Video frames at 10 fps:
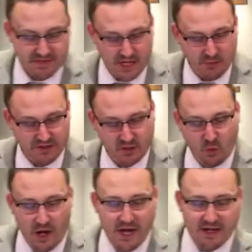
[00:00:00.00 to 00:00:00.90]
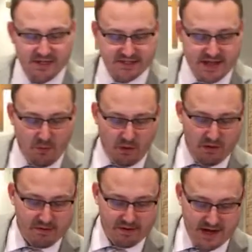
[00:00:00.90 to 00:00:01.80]
that with quietness they
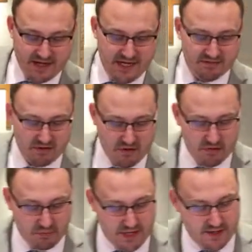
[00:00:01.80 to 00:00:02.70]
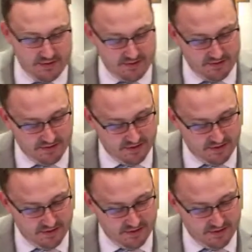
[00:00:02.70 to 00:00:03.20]
work and eat their own bread.